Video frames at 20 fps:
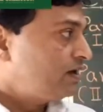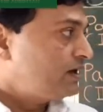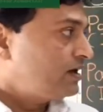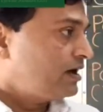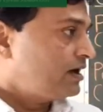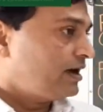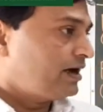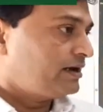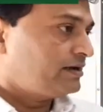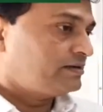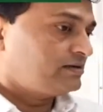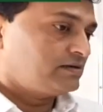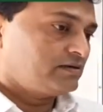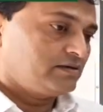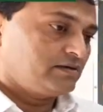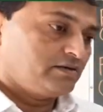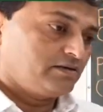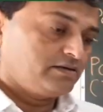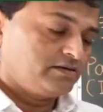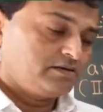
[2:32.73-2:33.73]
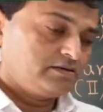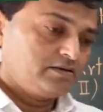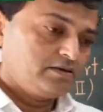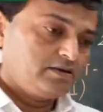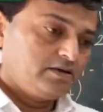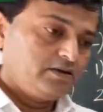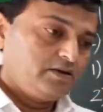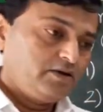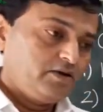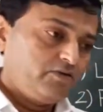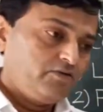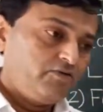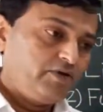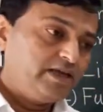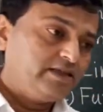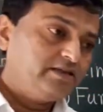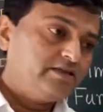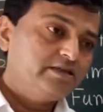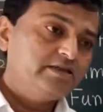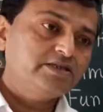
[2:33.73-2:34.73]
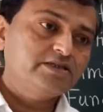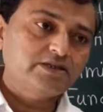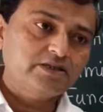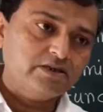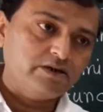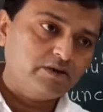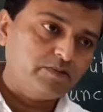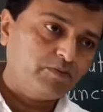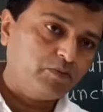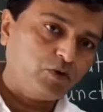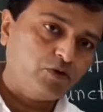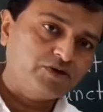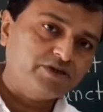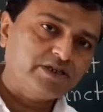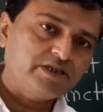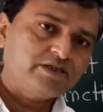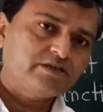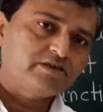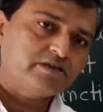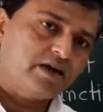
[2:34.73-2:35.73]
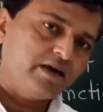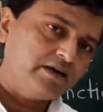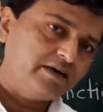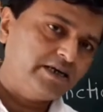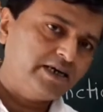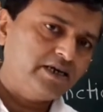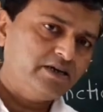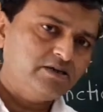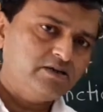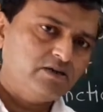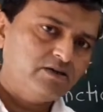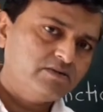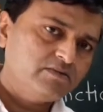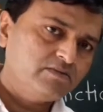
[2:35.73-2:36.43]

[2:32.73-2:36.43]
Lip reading: And when this process started